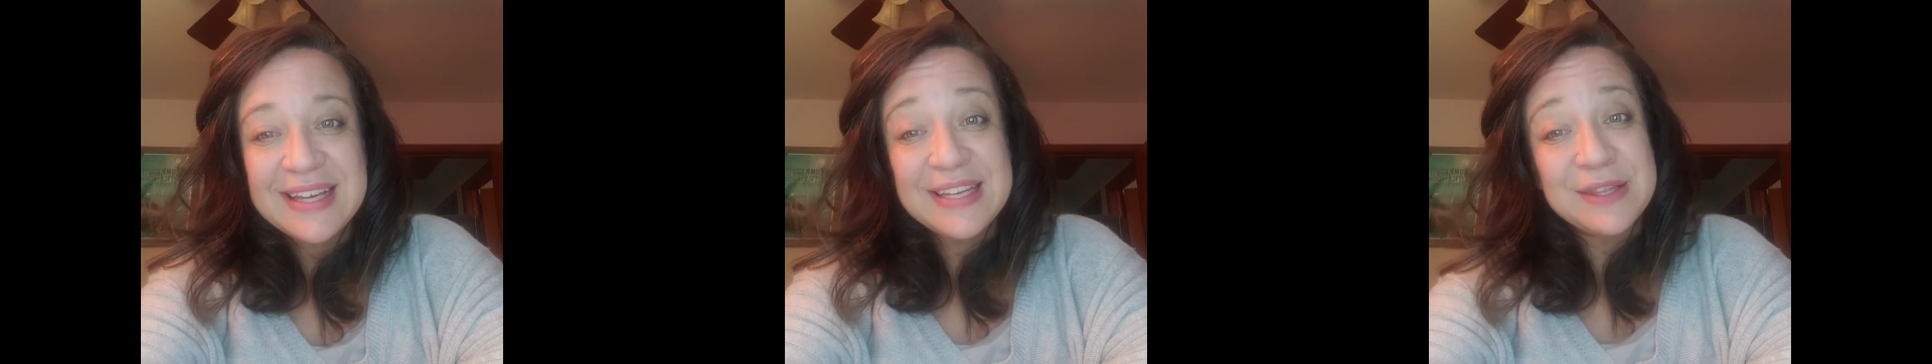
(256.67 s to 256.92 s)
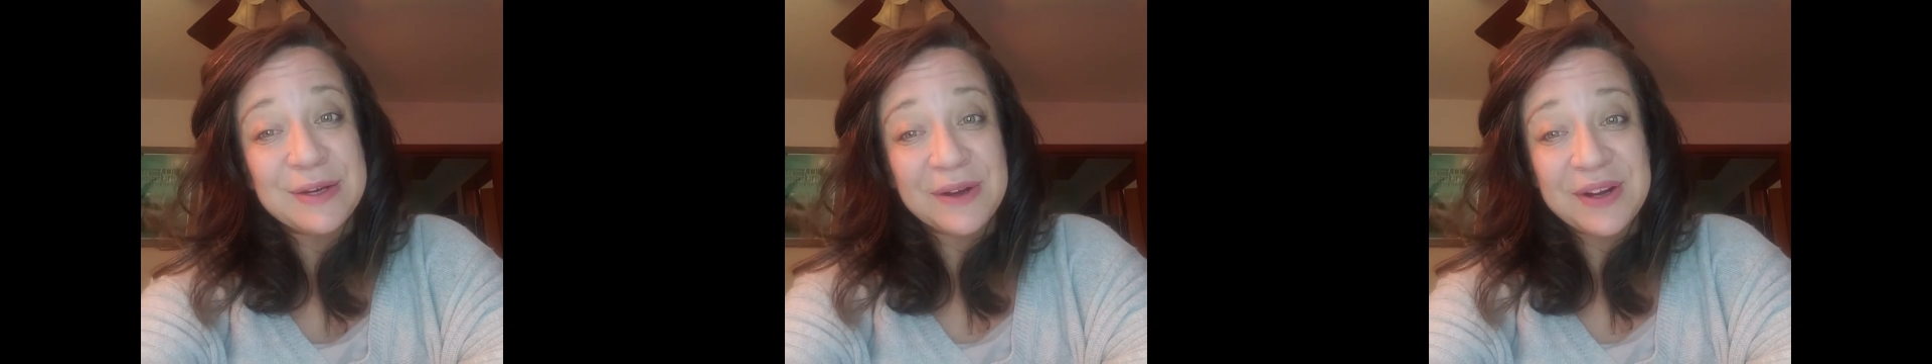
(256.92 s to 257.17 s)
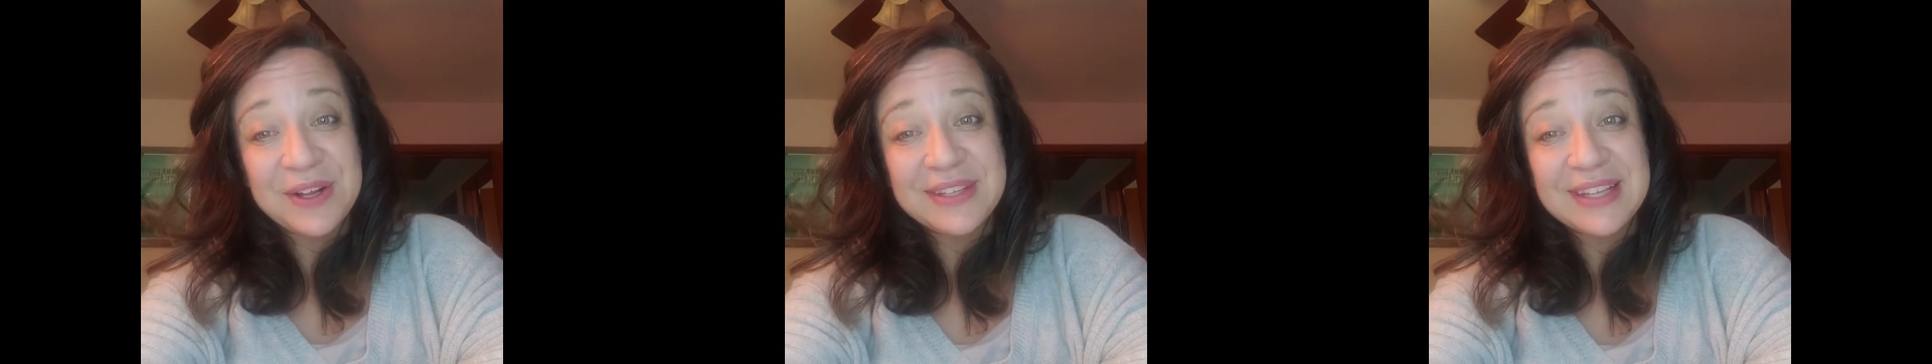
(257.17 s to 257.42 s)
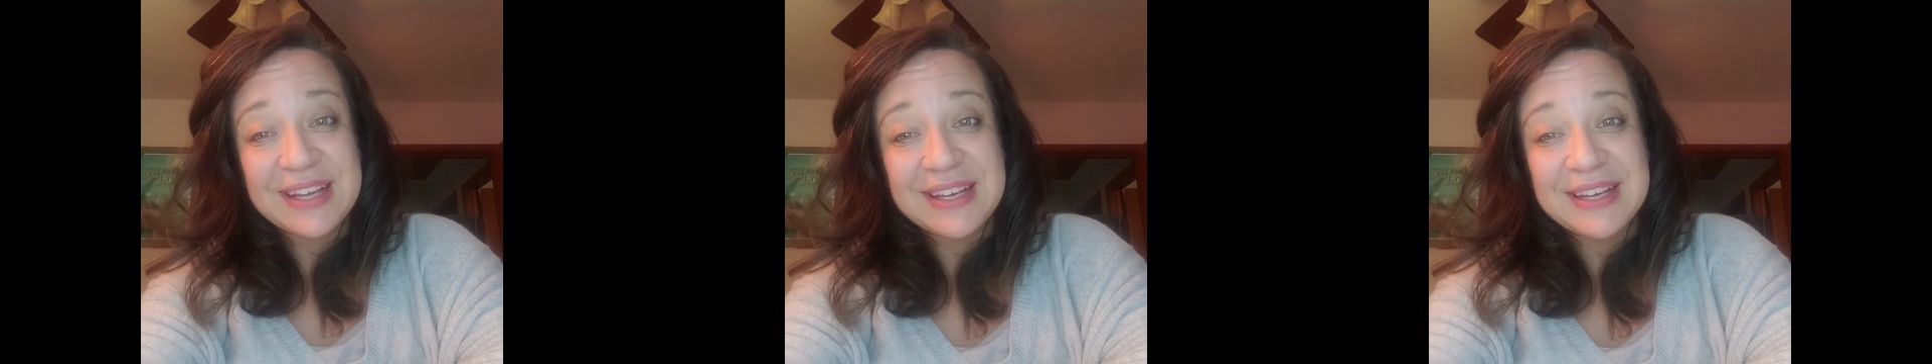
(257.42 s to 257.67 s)
either
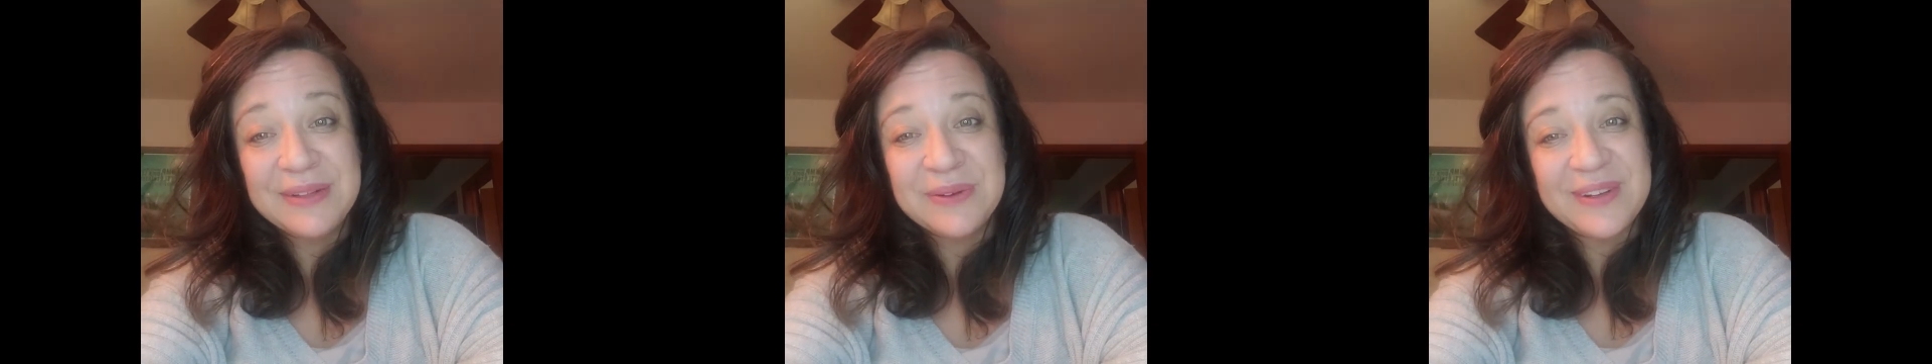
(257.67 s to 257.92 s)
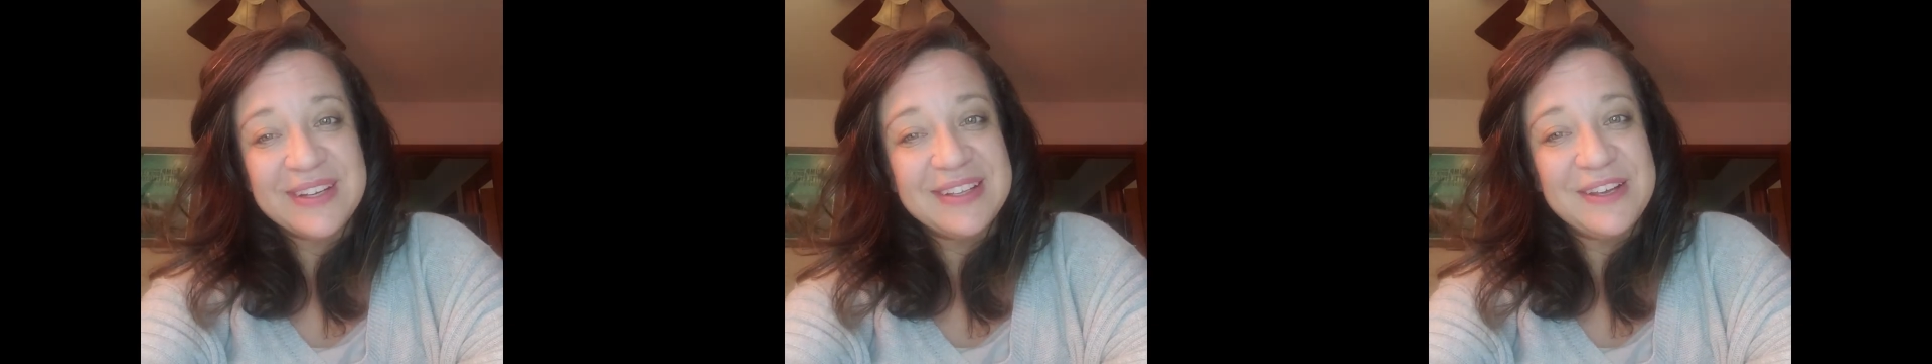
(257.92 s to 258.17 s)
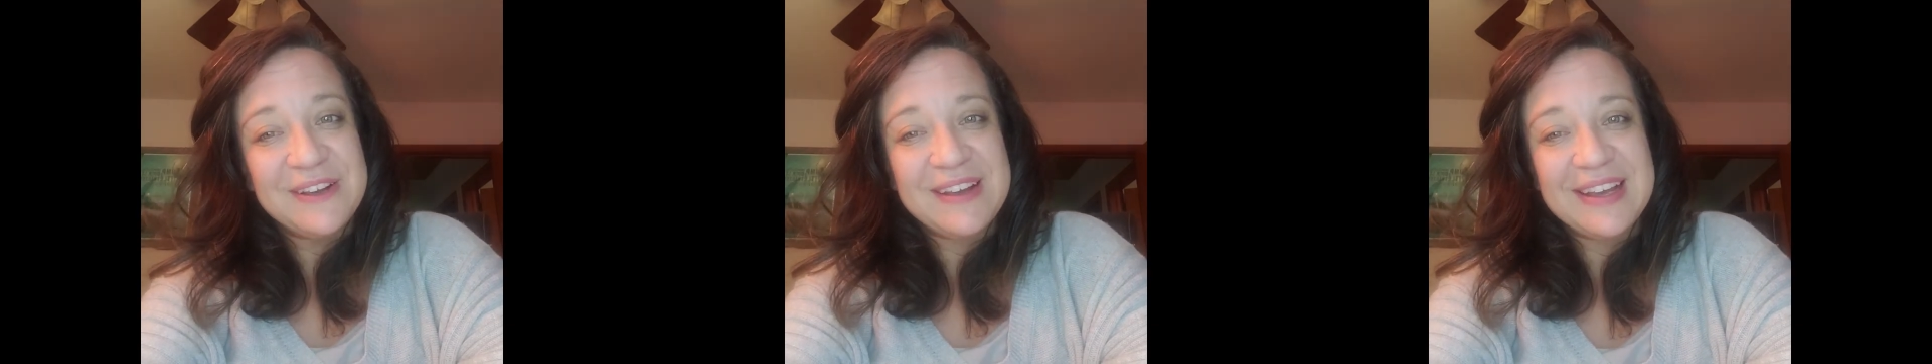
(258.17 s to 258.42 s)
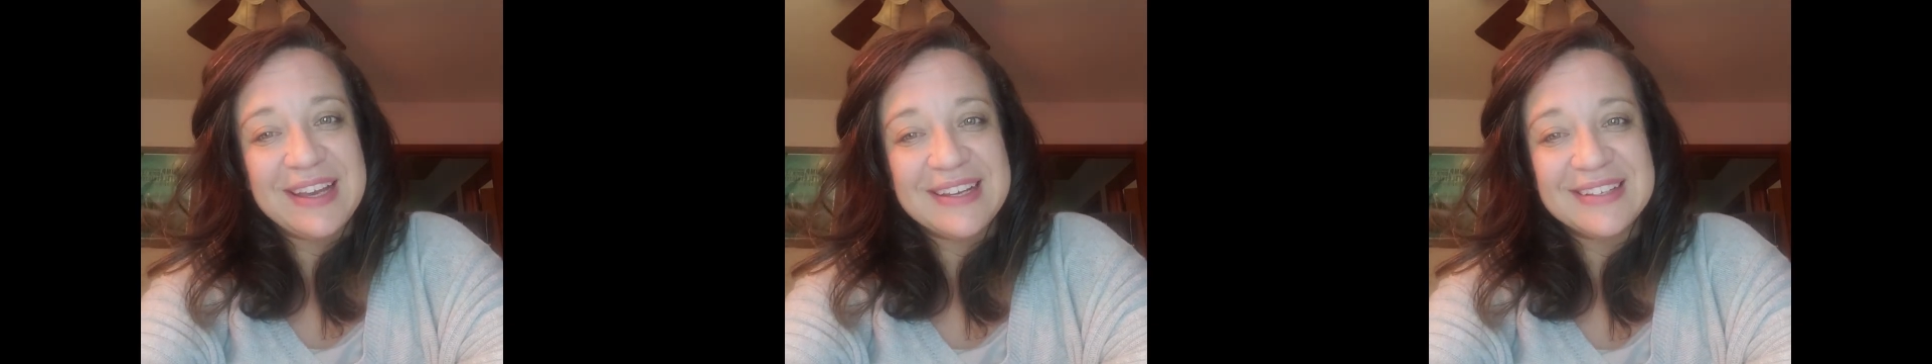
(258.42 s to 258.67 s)
online or in your
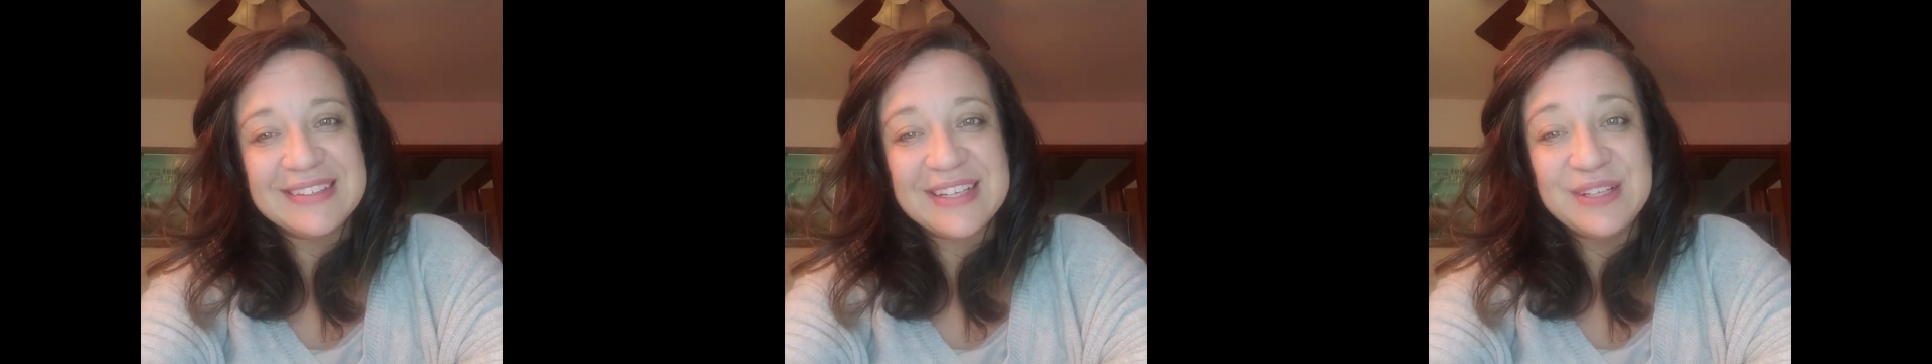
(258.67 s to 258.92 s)
hand,